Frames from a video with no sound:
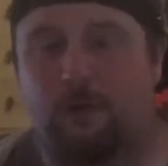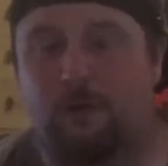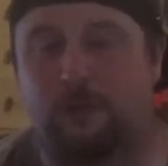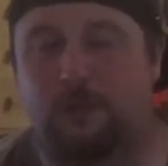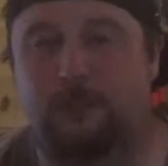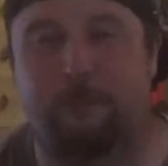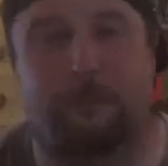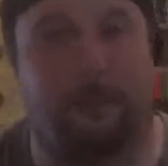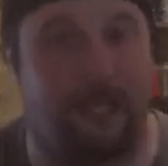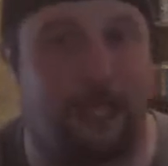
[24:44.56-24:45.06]

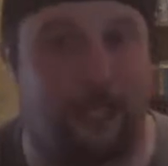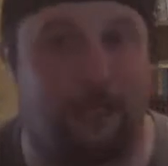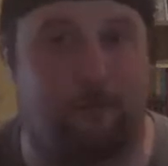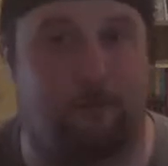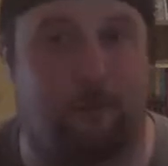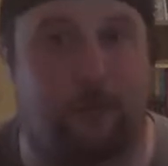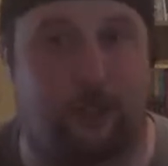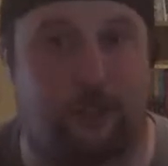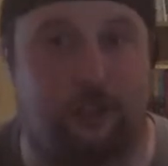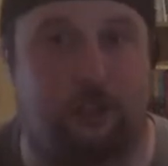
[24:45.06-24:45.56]
speaking of
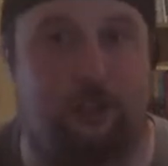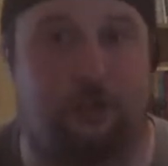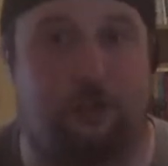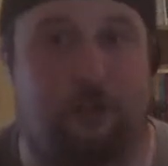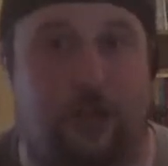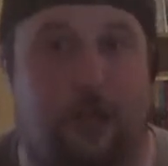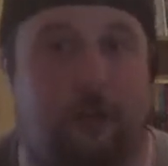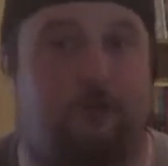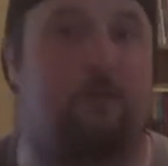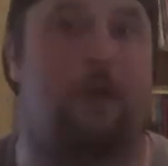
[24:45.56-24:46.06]

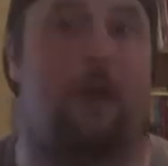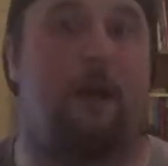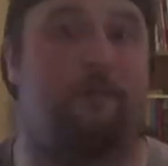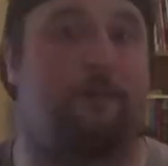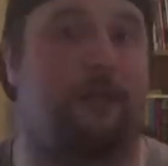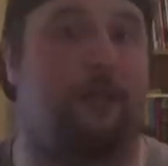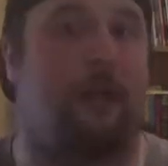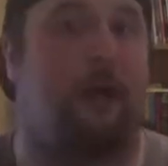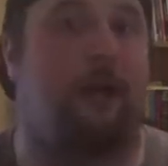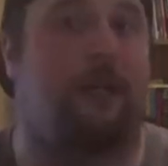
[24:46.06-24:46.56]
which, if you have
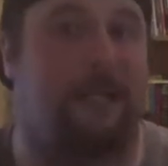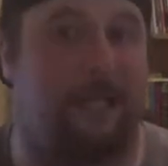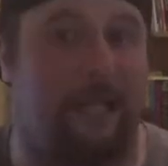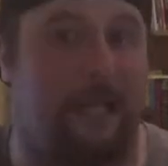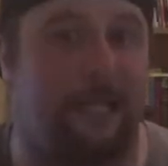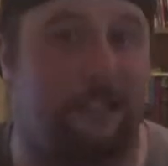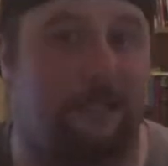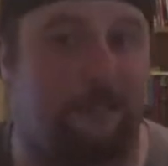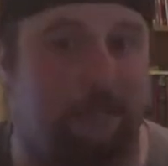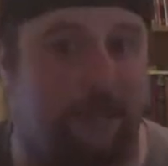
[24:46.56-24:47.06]
any
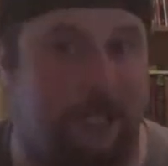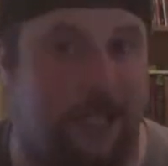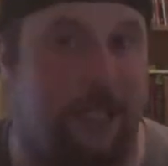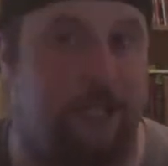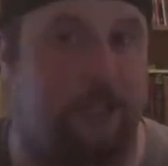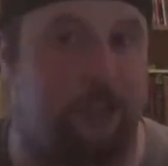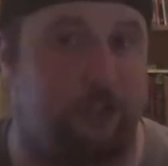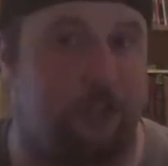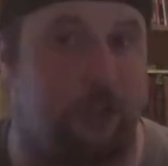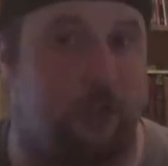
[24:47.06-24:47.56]
ideas for
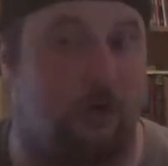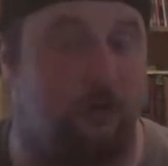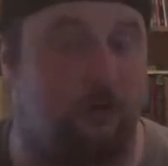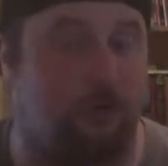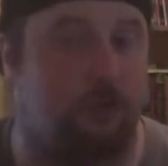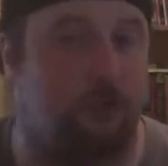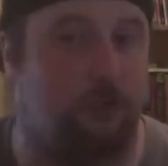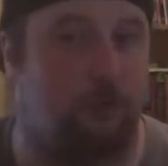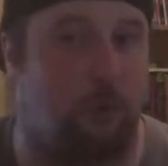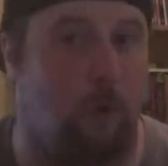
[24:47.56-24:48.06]
kids'
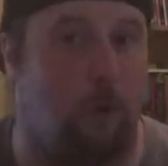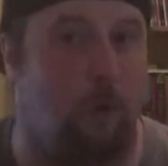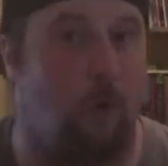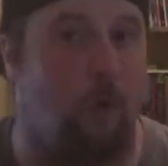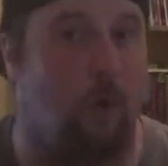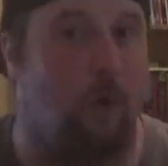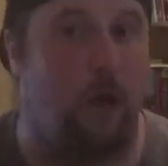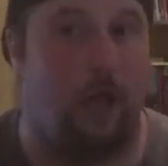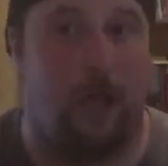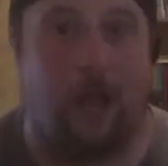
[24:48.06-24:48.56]
shows
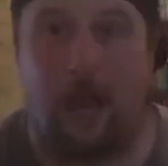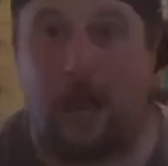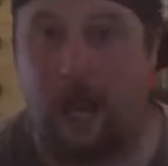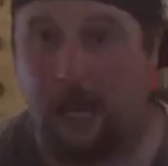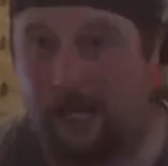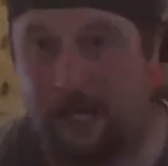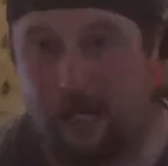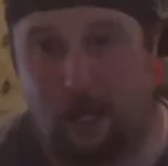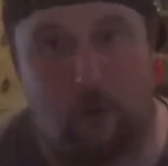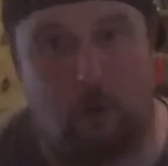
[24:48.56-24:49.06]
or
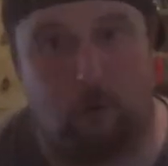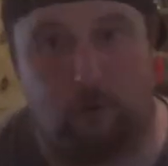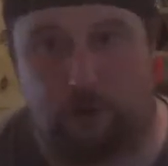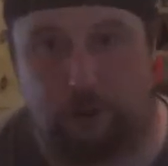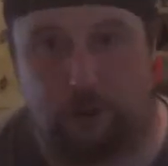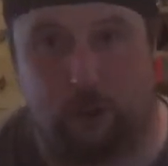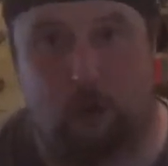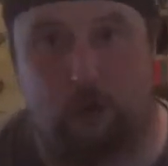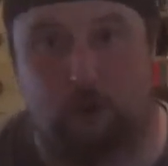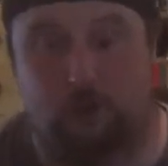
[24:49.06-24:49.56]
any old
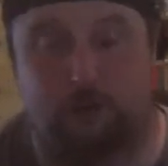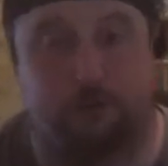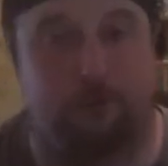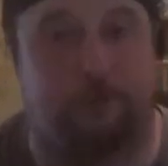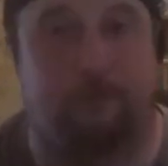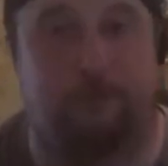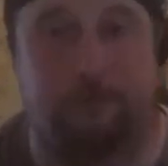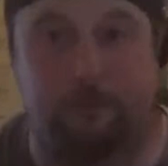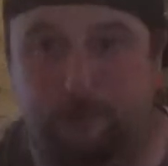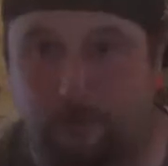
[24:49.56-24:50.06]
shows from